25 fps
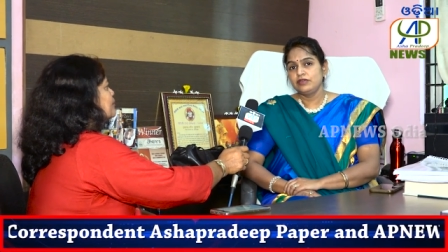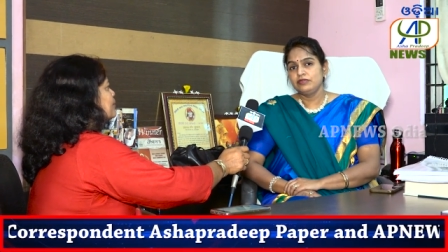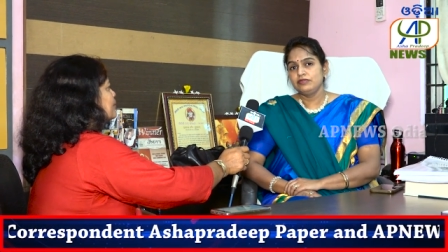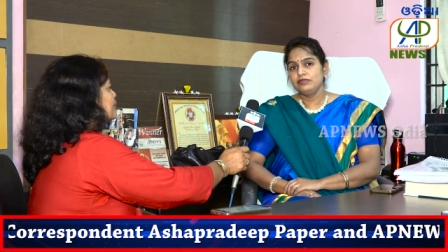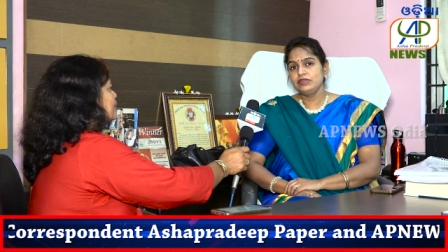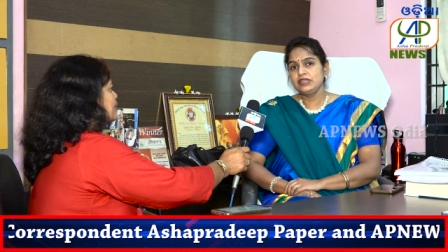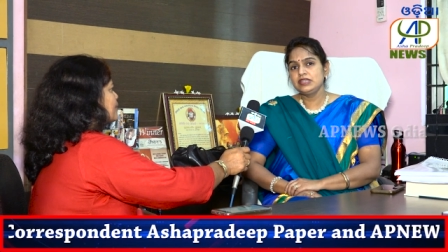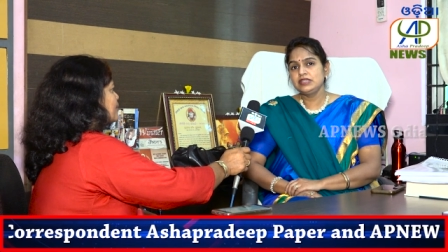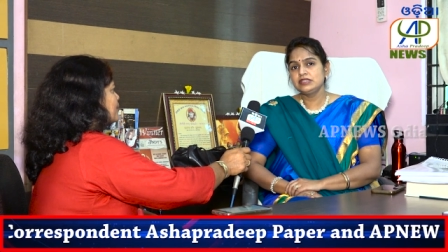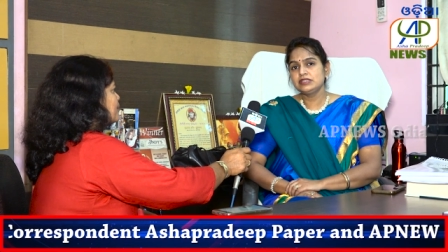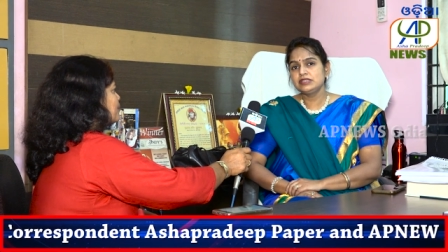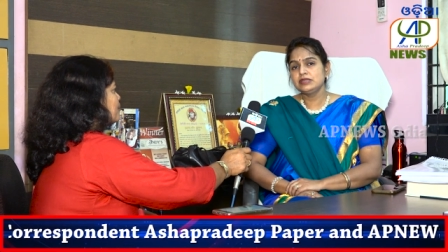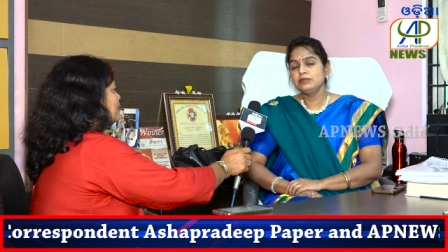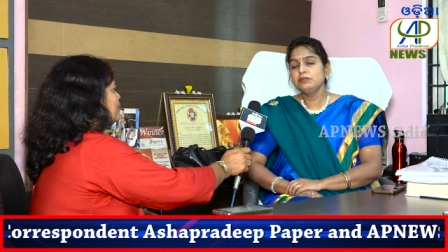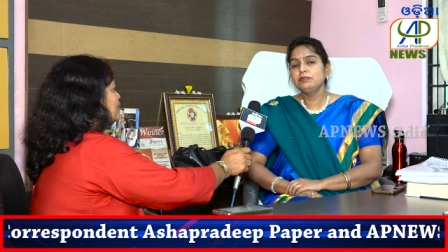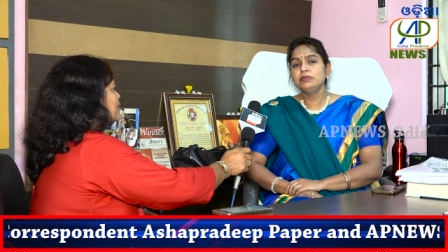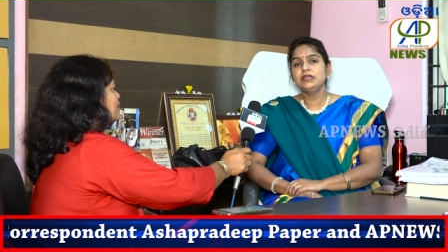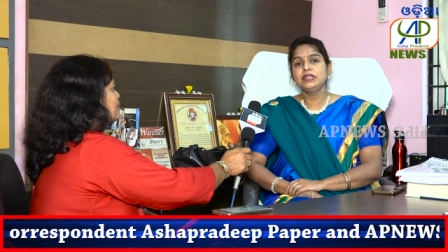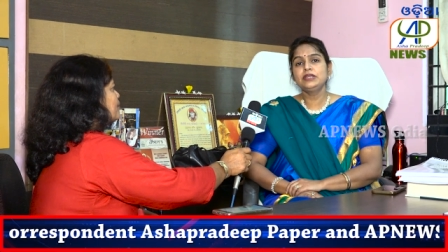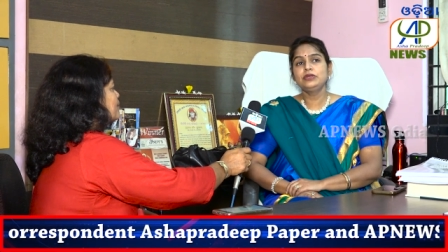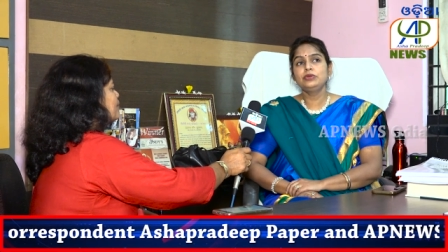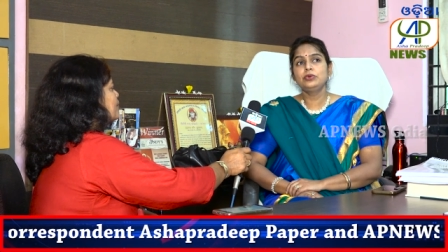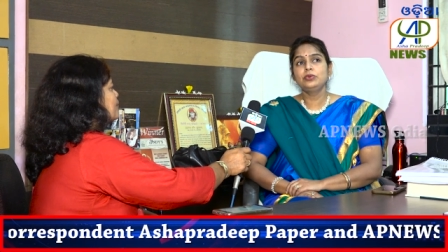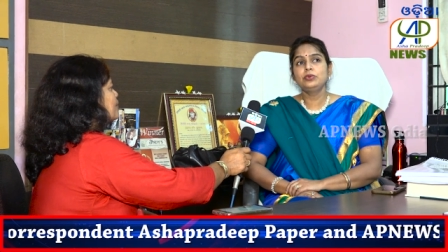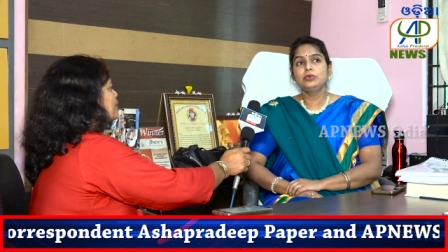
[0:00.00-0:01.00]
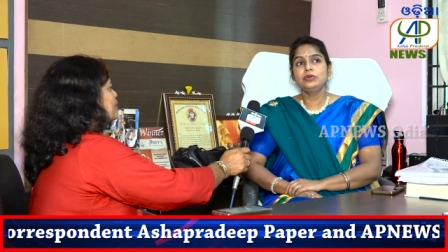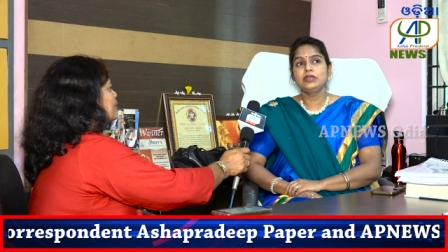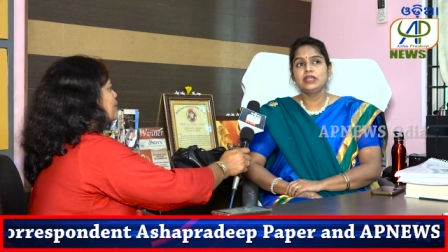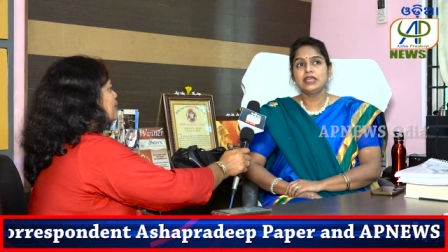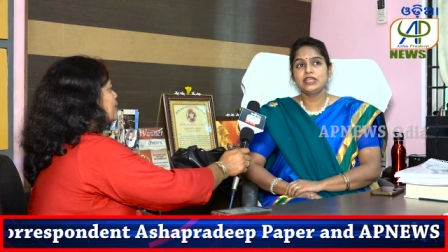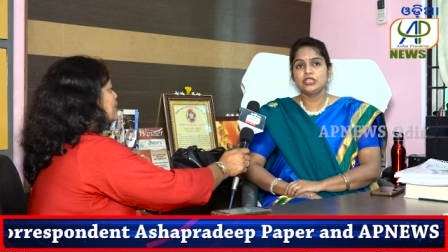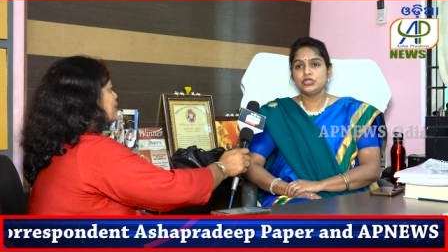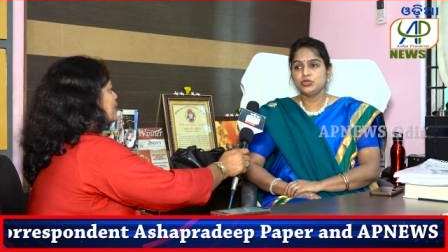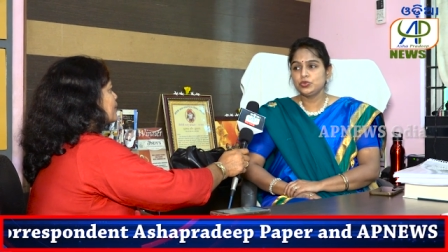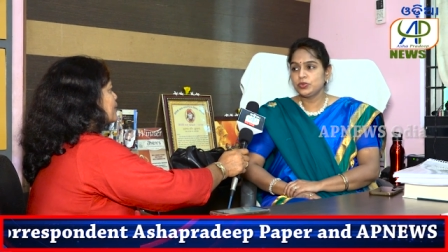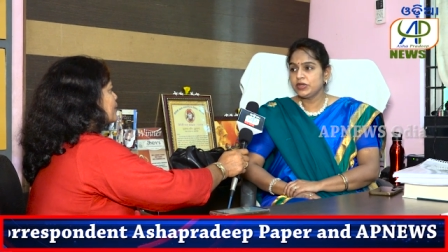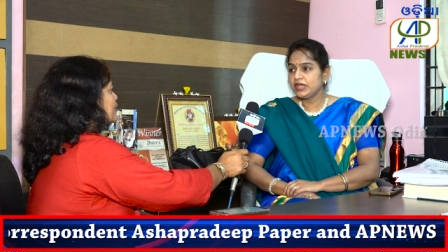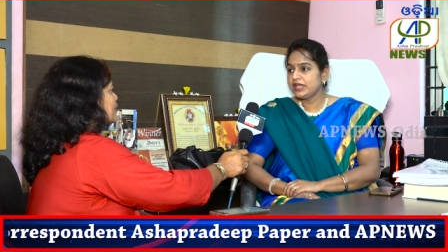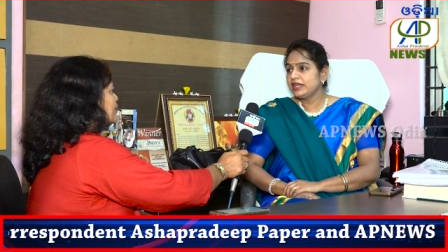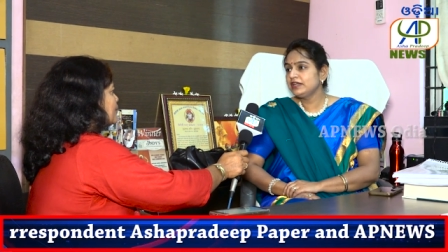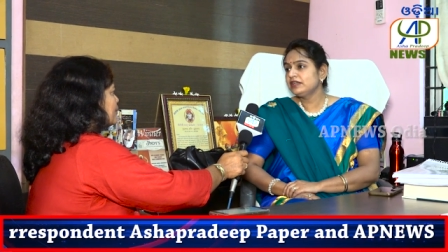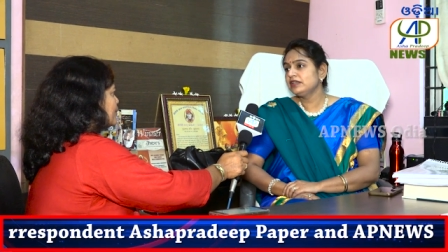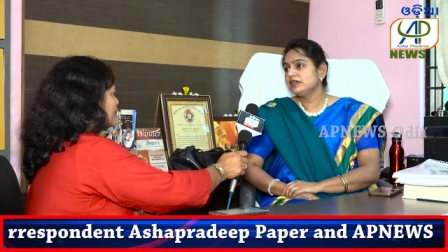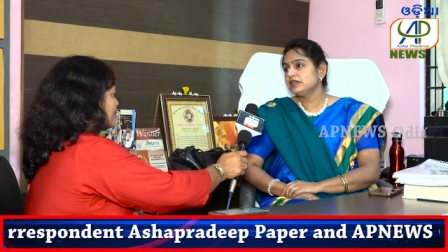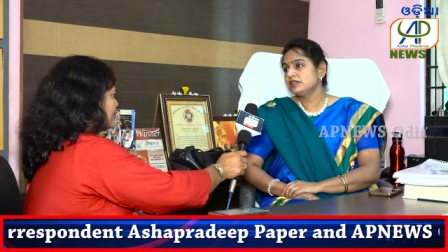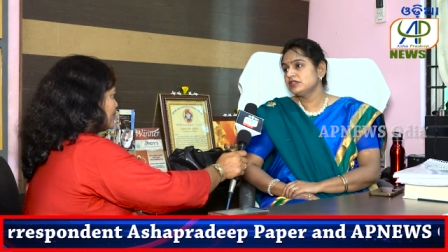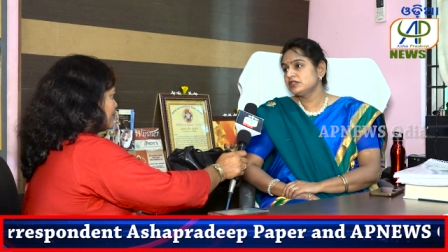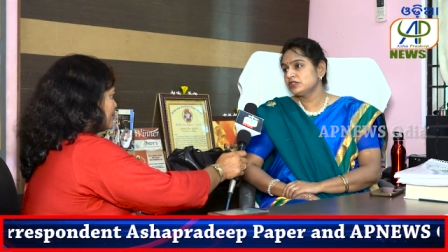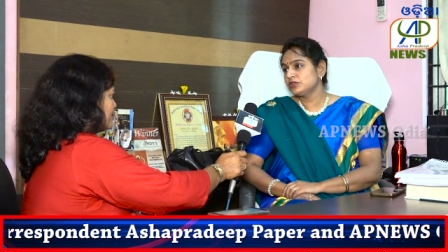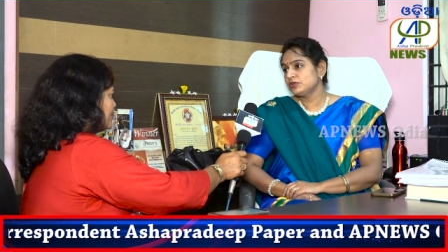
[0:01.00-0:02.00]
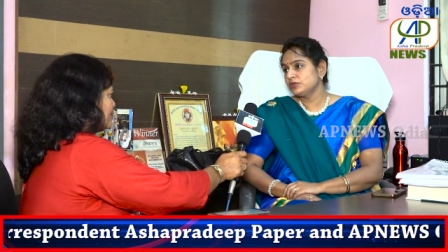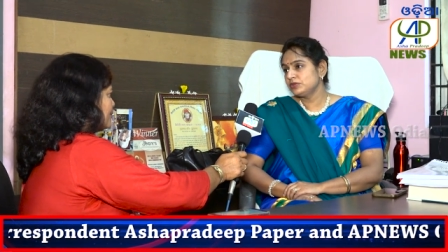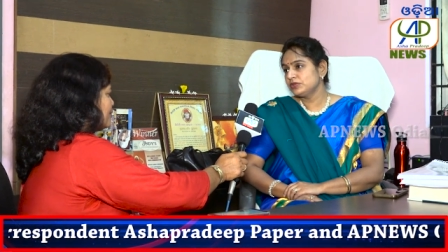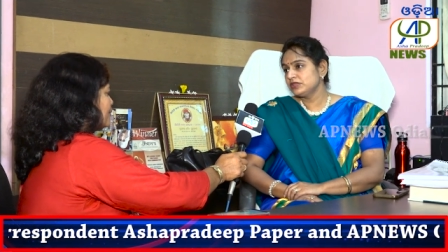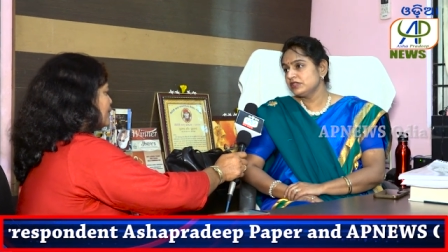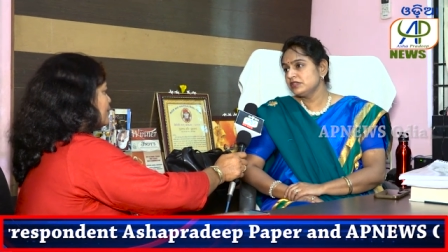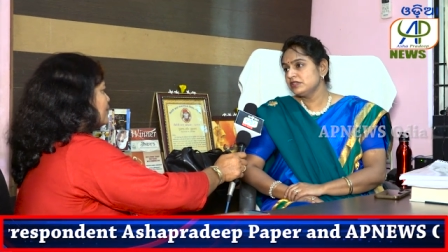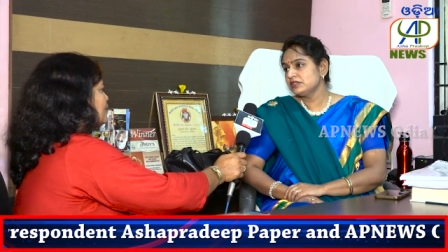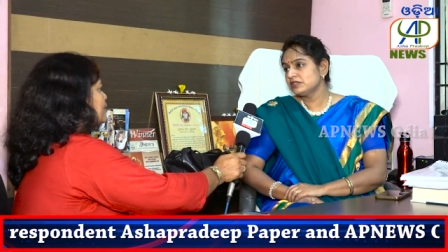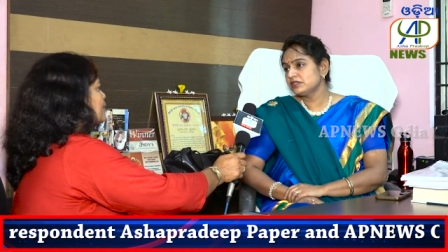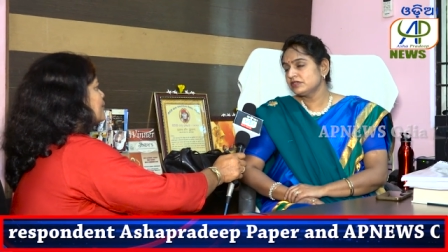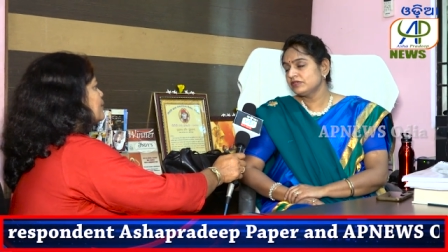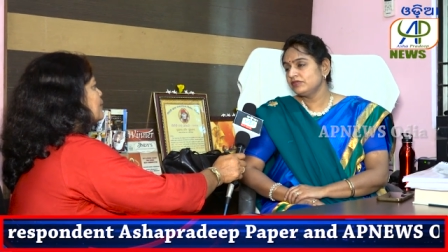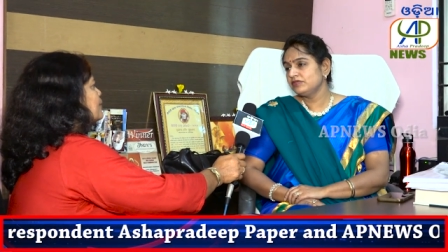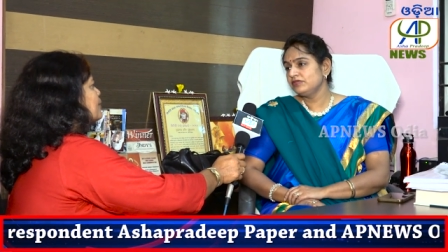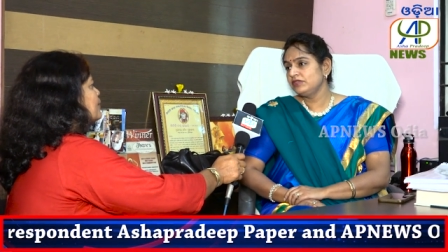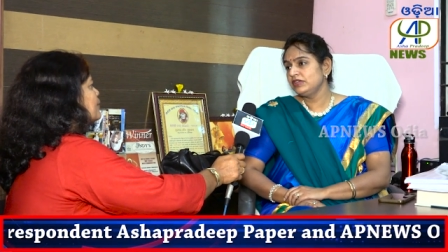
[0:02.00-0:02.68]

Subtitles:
We simply don't educate our students.